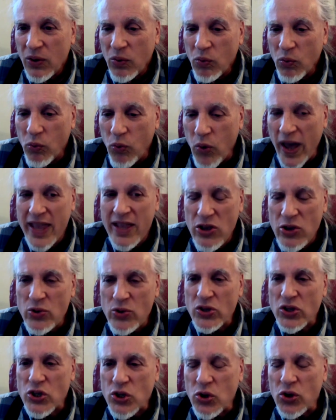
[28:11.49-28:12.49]
When
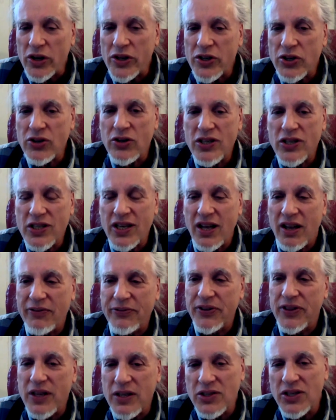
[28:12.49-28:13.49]
you source yourself
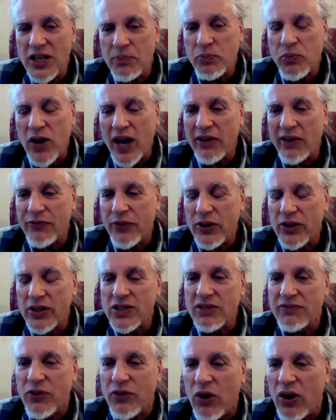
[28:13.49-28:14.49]
in the deep
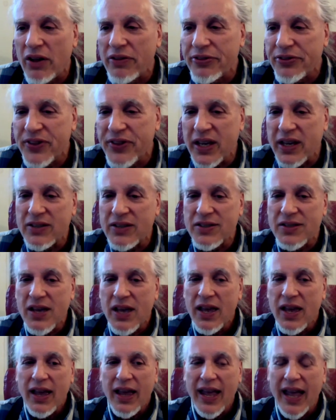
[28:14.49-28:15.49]
rightfulness of all things
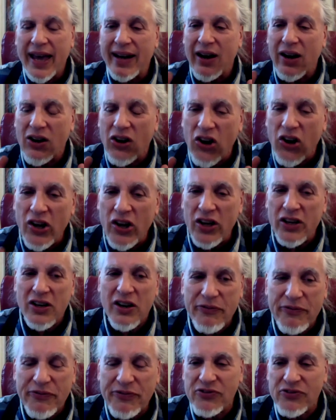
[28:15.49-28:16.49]
and are
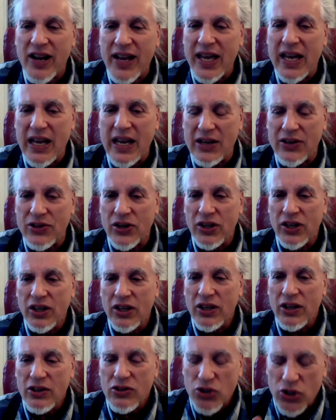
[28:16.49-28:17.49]
unafraid
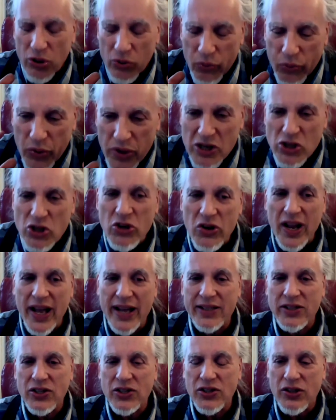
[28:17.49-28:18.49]
to
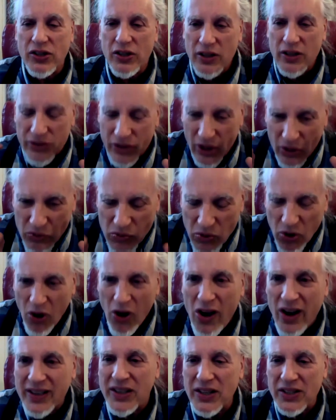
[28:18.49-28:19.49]
redress the
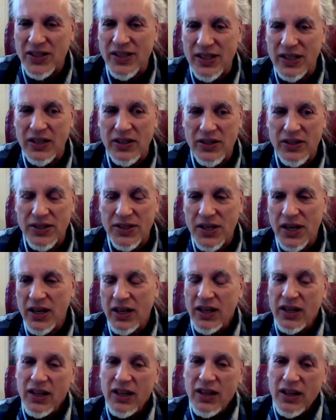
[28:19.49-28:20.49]
wrongnesses,
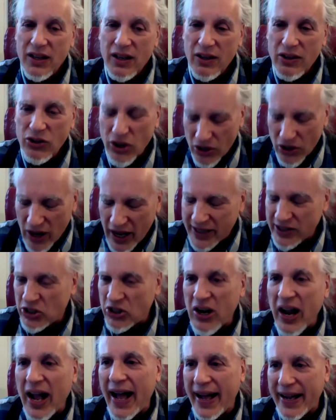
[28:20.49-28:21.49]
you're on
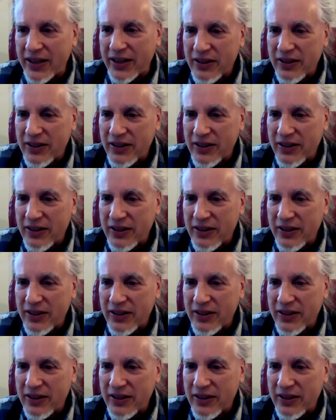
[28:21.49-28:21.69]
track.